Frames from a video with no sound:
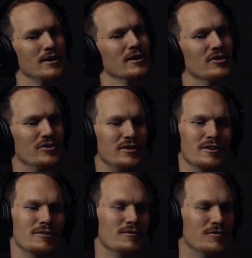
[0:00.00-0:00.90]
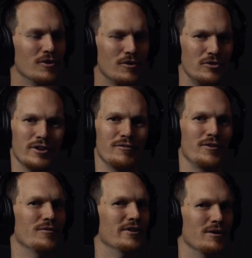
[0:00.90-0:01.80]
Because, you know, foreclosure is not
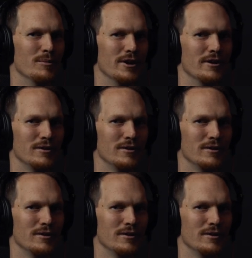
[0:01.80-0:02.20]
fun for anybody.